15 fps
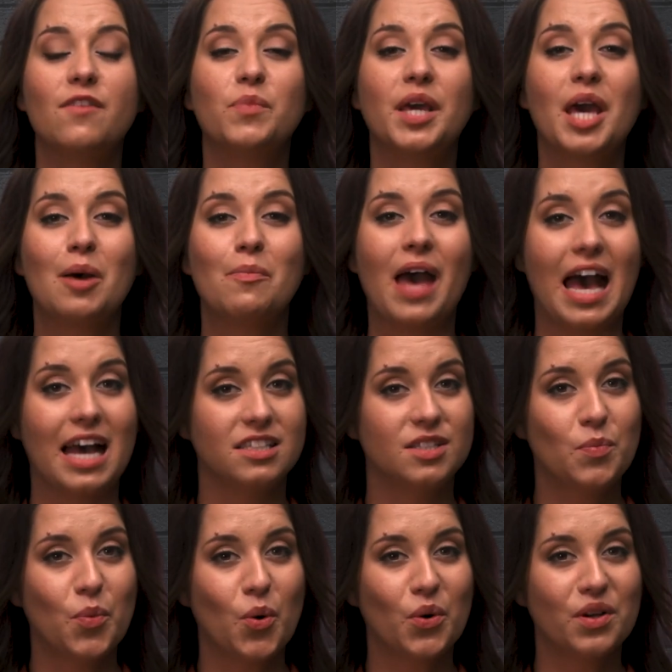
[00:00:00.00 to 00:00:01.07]
have become as
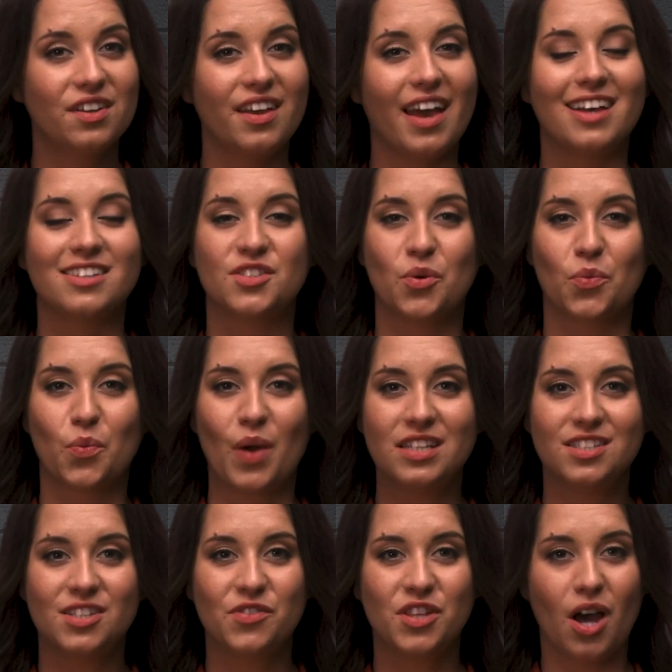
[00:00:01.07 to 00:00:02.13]
important as the
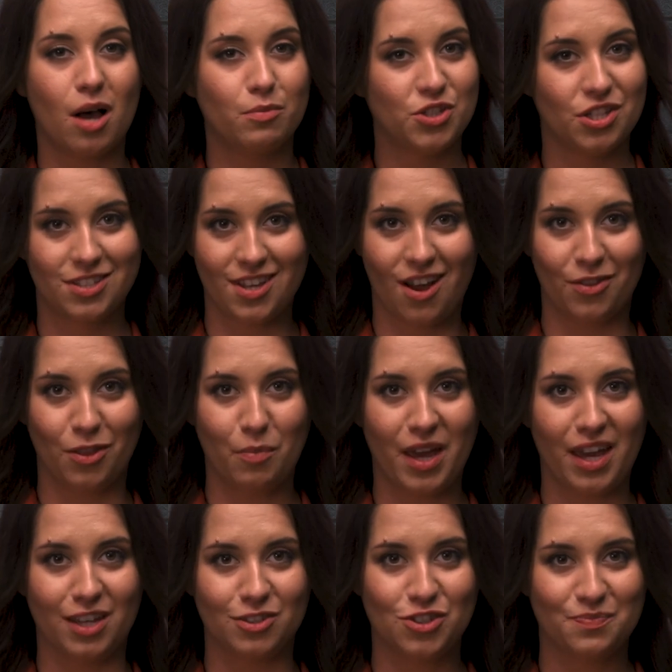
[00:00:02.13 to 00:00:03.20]
rest of the objects on the
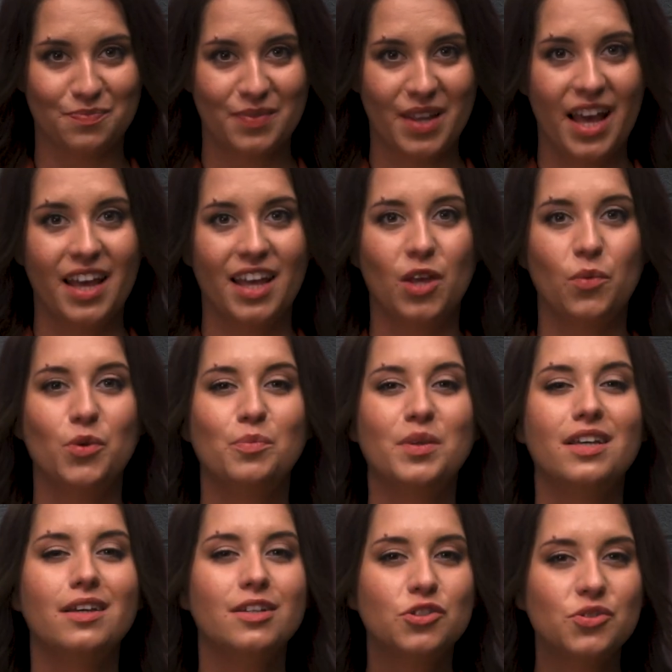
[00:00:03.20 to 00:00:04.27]
page. It will
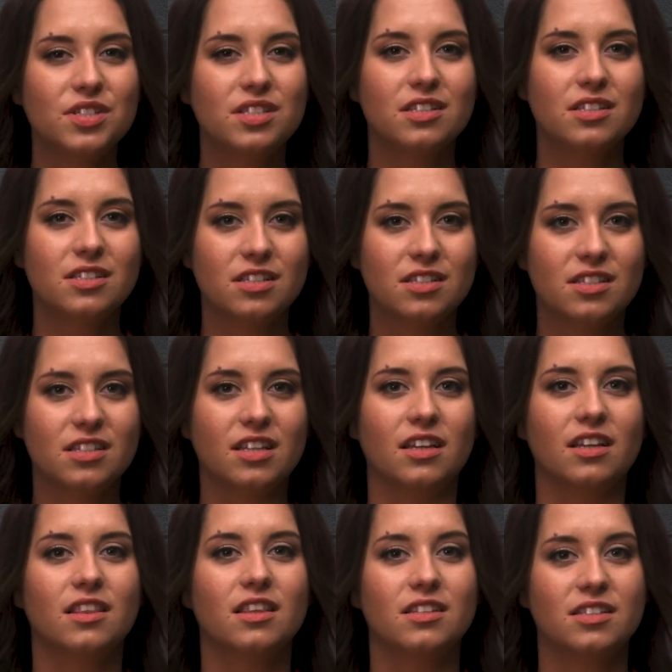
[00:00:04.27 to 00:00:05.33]
be interesting to
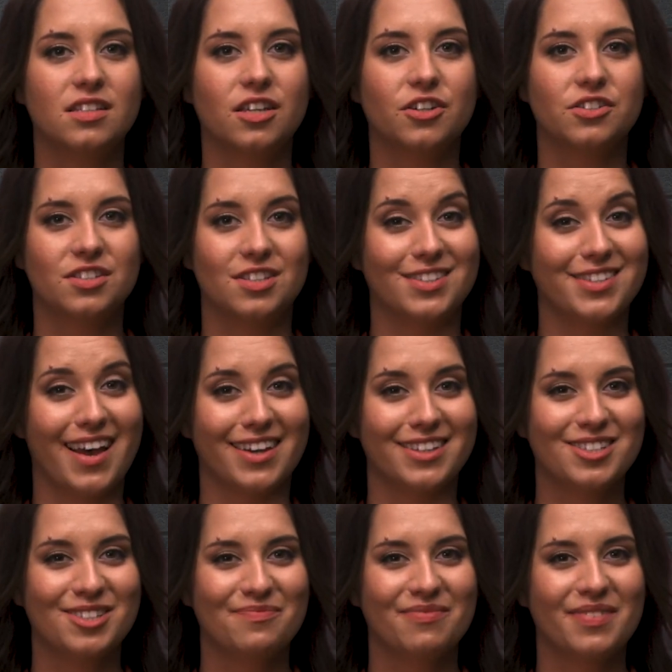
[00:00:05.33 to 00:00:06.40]
see this year's
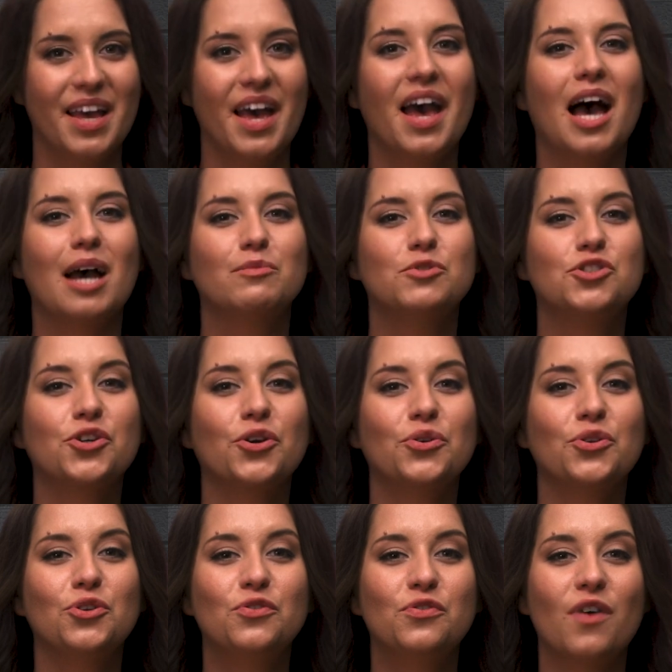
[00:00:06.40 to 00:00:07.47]
designs. I'm sure
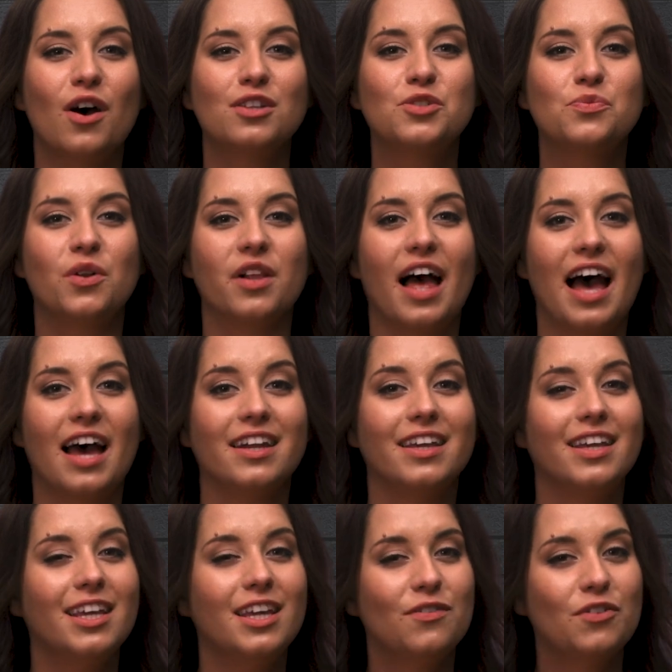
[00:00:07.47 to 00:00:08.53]
new fonts will add
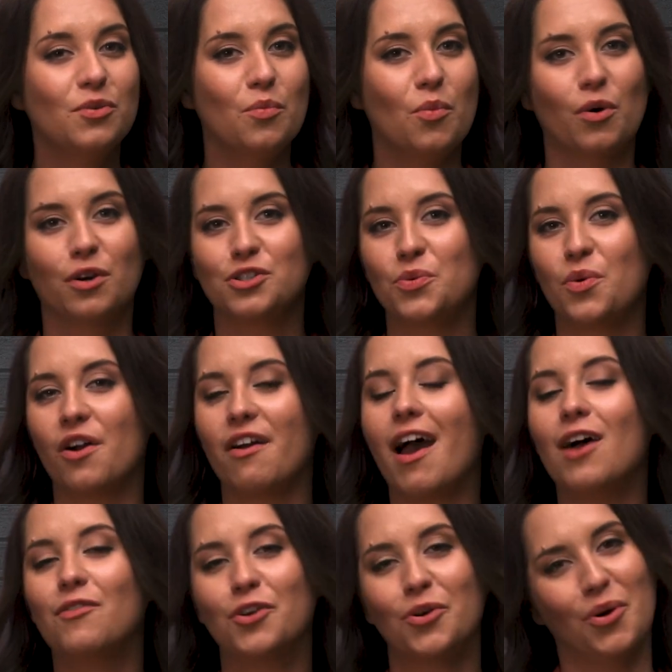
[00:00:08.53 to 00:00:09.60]
even more to our
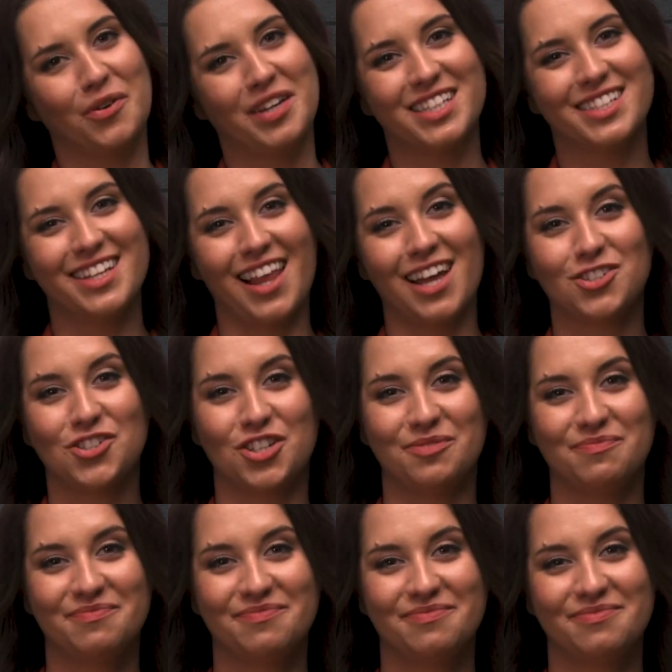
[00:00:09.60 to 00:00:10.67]
ever growing
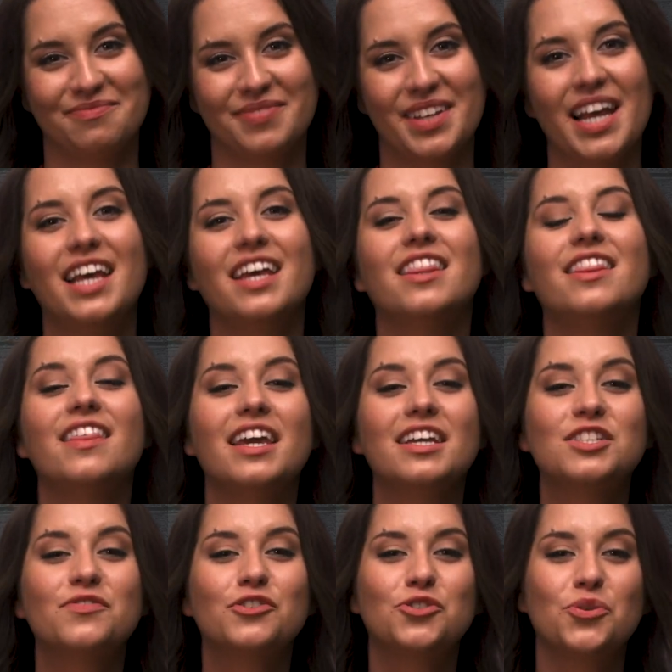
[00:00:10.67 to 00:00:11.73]
selection.
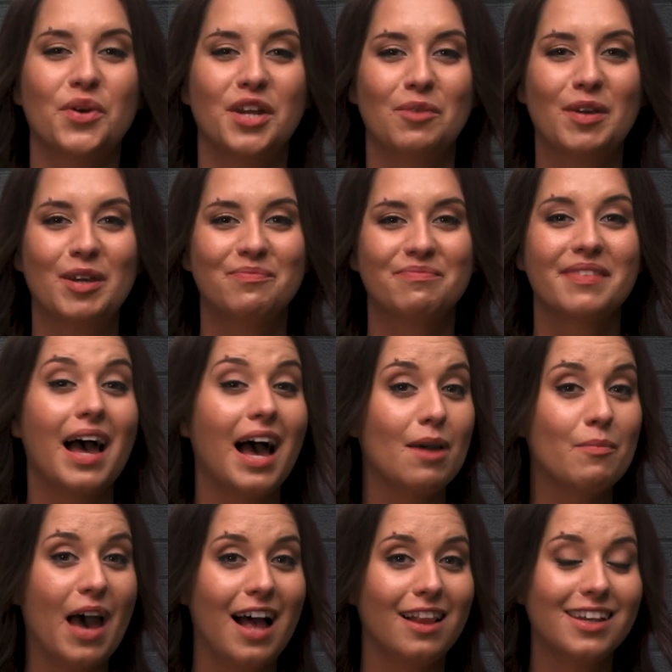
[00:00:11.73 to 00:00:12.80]
Thanks for joining me.
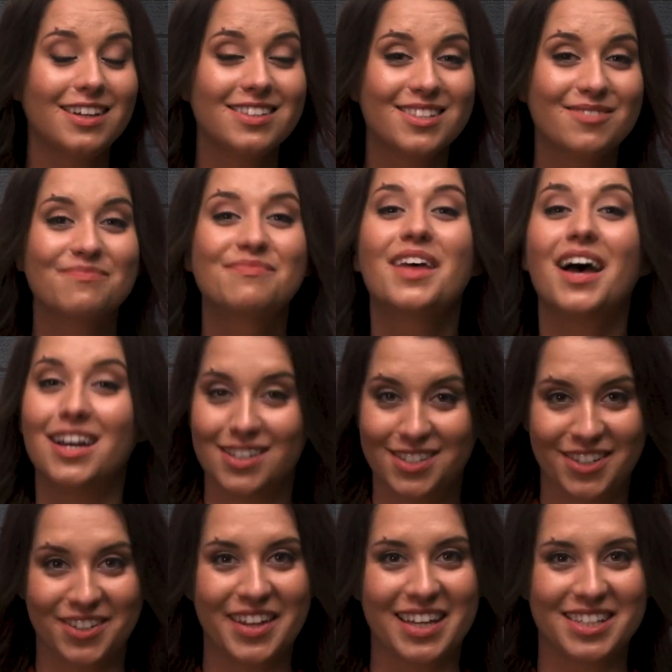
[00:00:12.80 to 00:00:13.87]
I'm Alex.
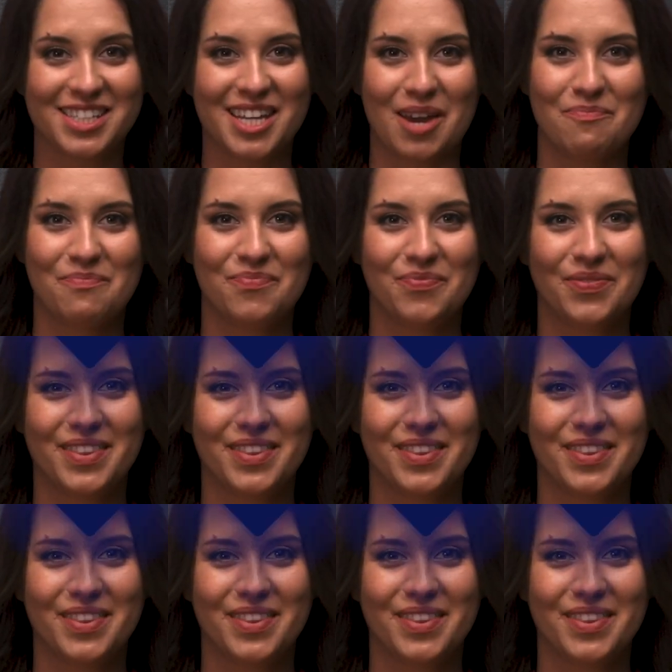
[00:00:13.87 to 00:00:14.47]
Until next time.